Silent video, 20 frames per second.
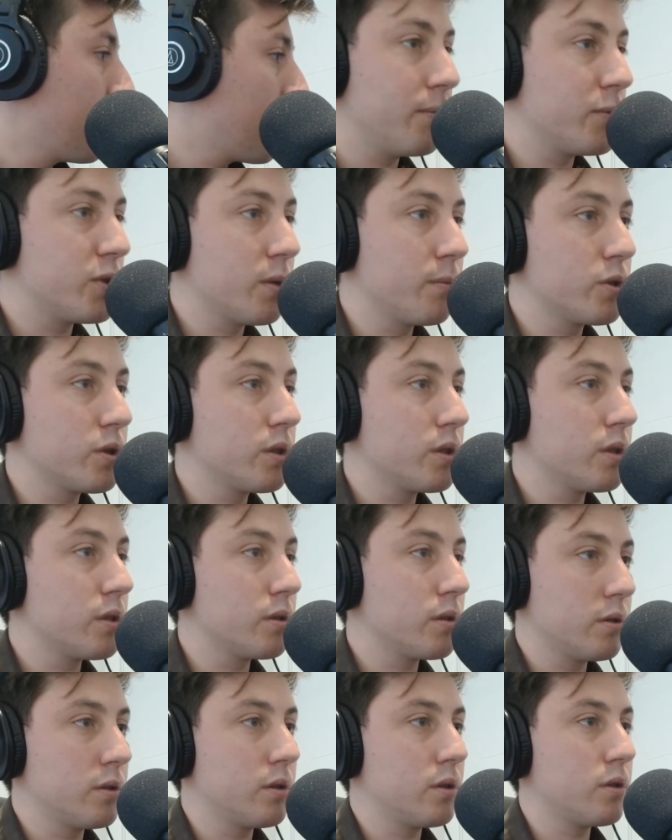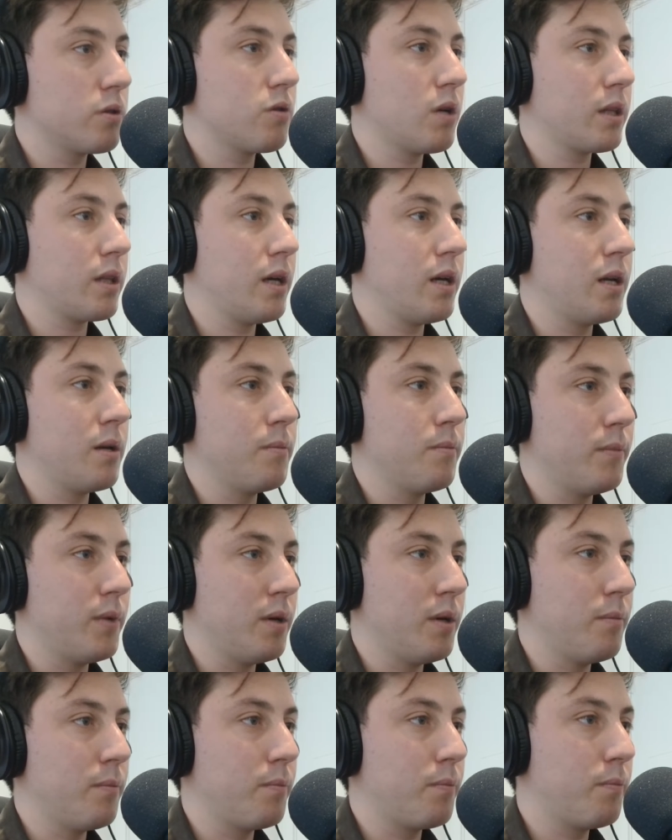So I'm just gonna drag that
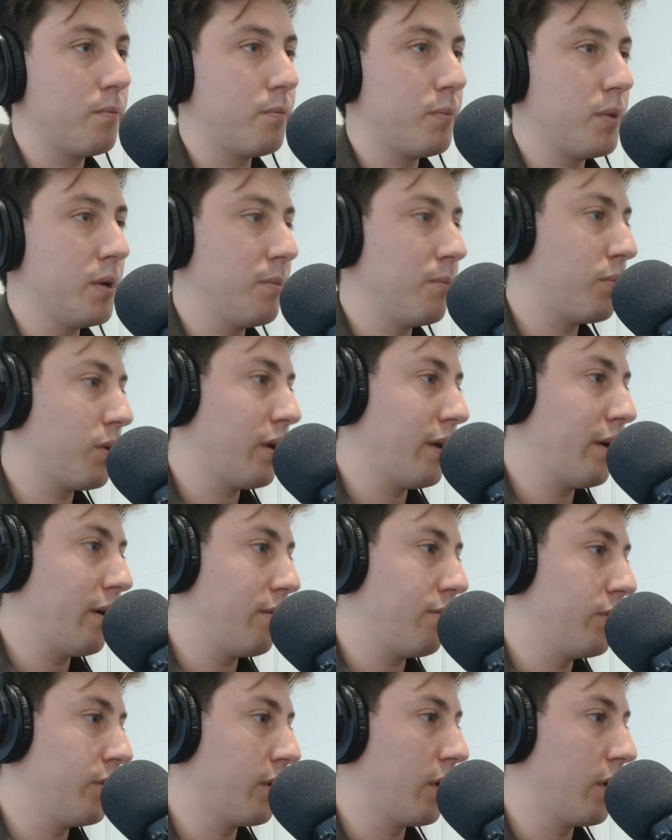in and play it for you